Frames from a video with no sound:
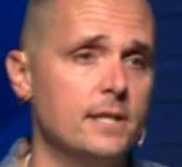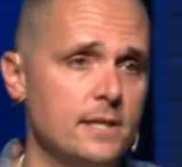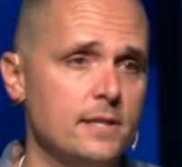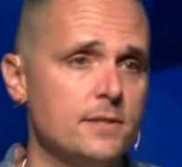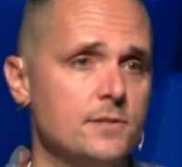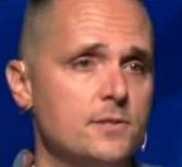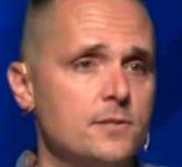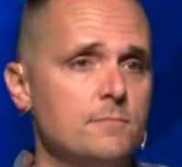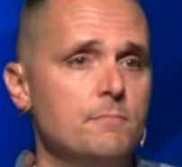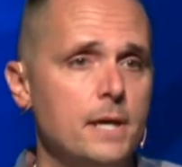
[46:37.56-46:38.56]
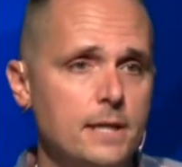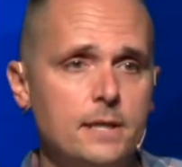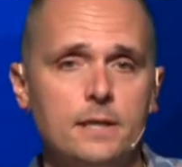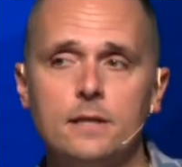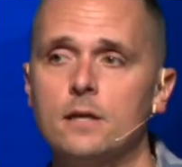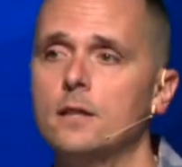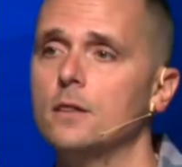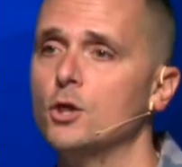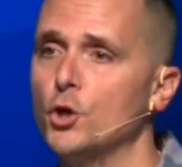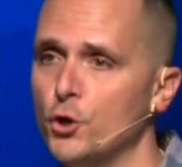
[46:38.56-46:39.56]
is making
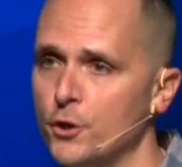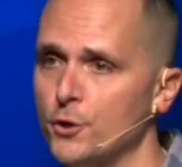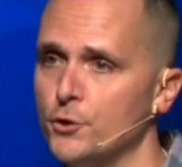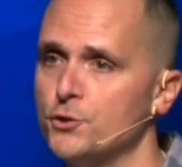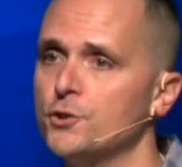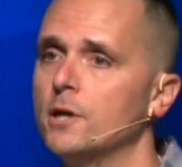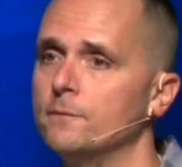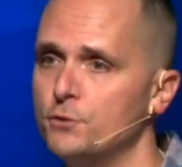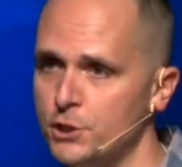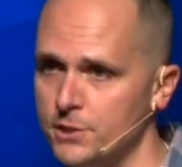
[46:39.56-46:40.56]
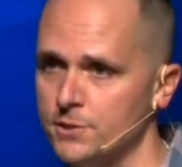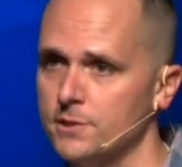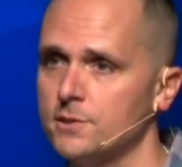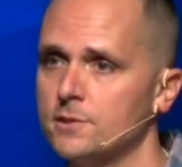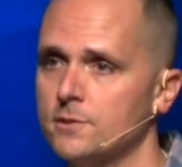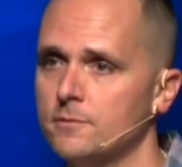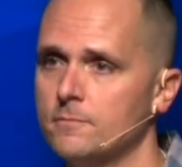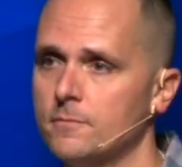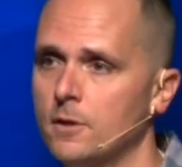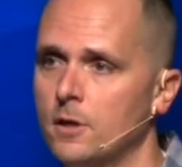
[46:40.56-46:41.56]
learners of Jesus.
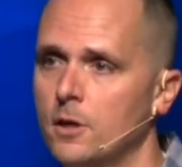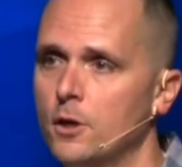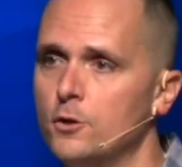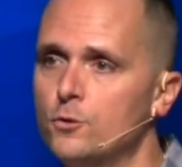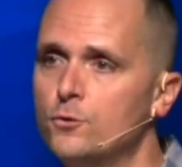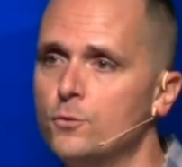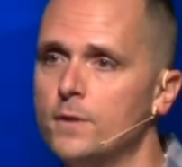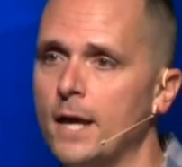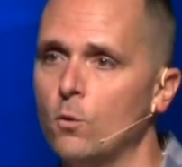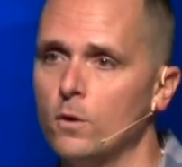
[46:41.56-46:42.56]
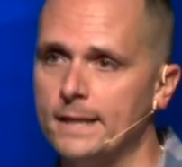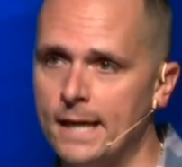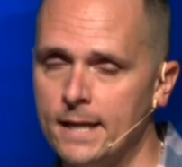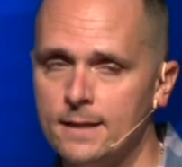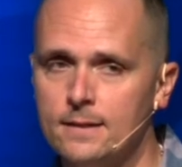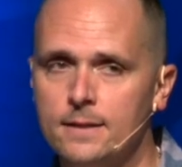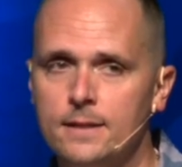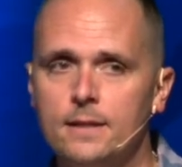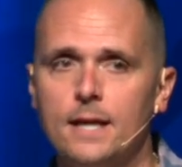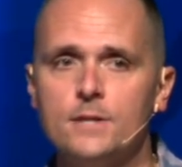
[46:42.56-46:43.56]
You do that
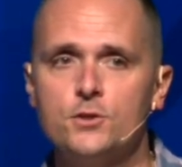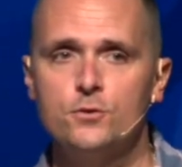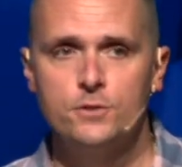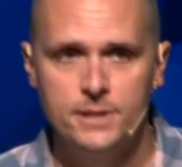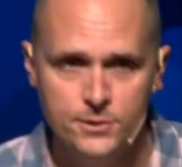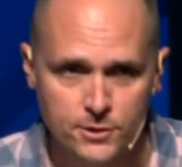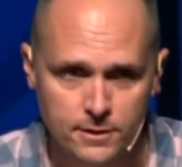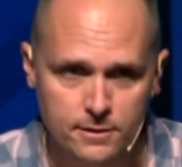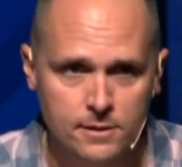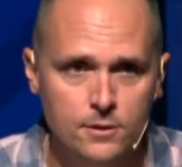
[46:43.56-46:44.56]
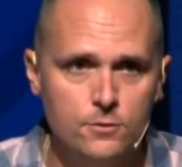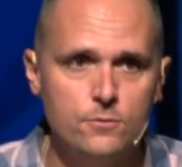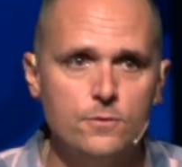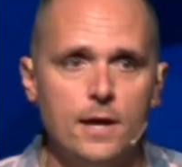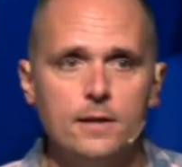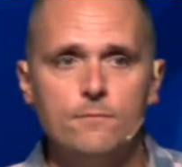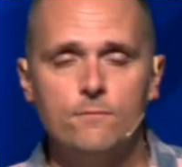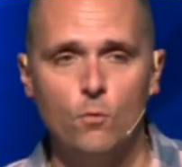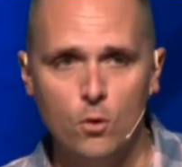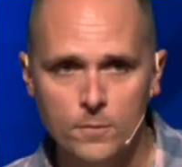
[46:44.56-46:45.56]
organically and strategically. You do that
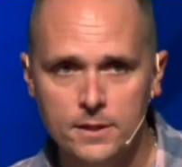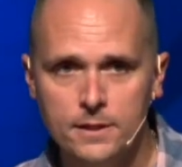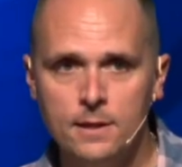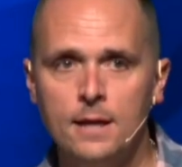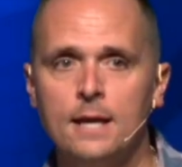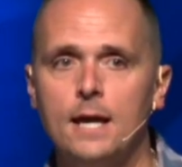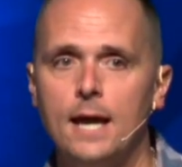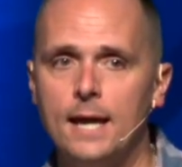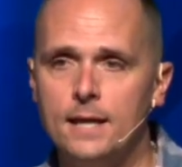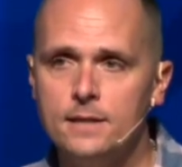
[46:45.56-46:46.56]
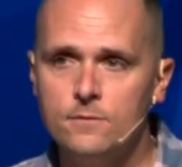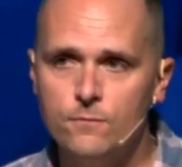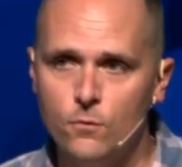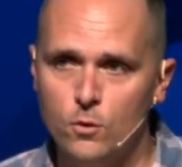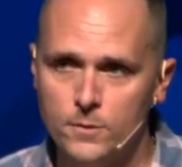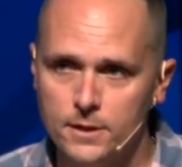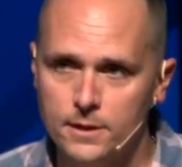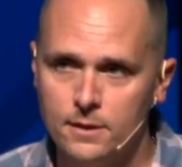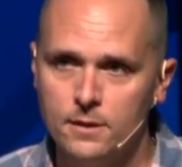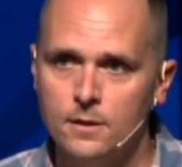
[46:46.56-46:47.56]
formally and
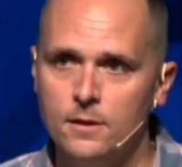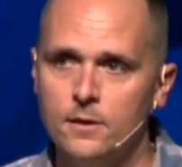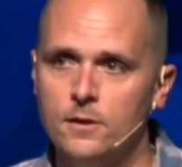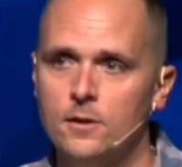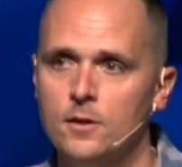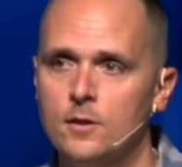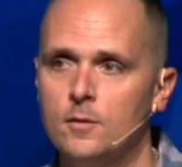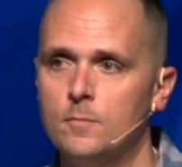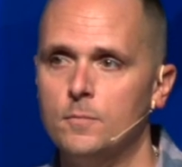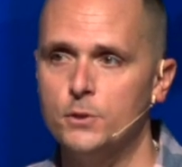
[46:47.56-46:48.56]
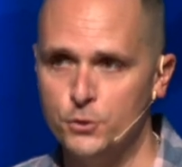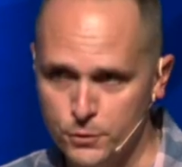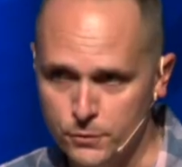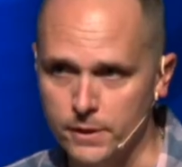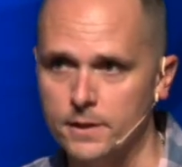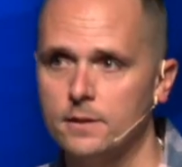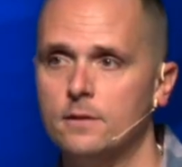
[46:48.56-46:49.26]
informally. But you do it.